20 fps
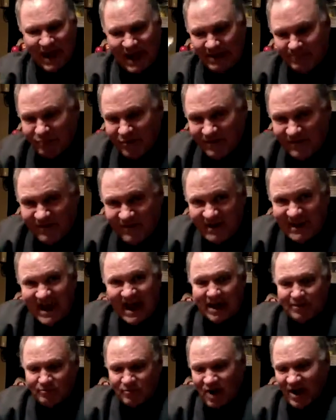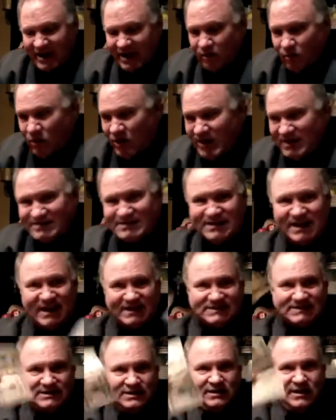paper fiat money. What is
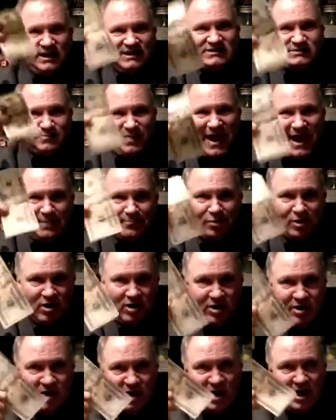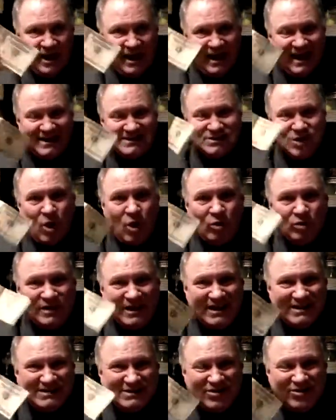this? It's paper. It's
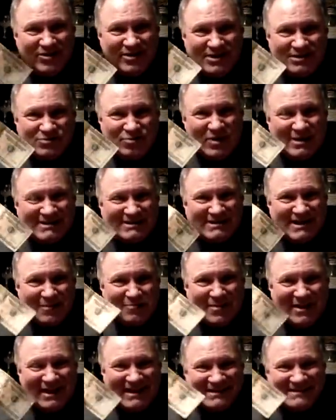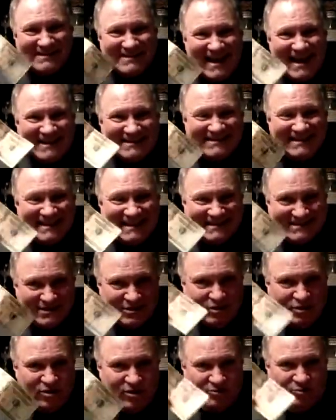only as good as what somebody says it
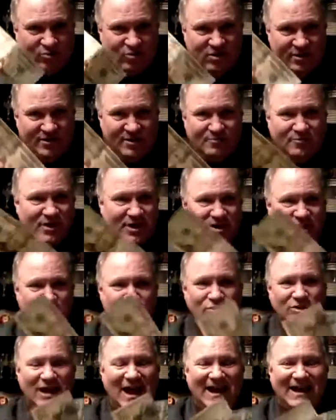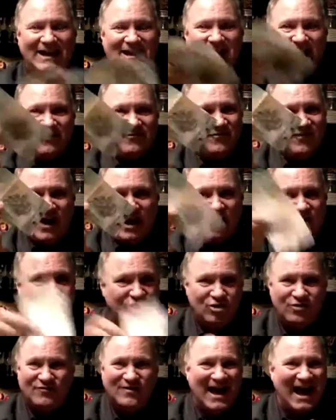is good worth. But you light it on fire,
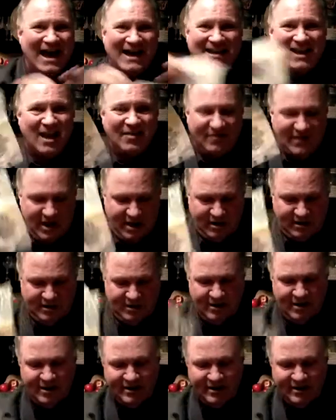you've got nothing.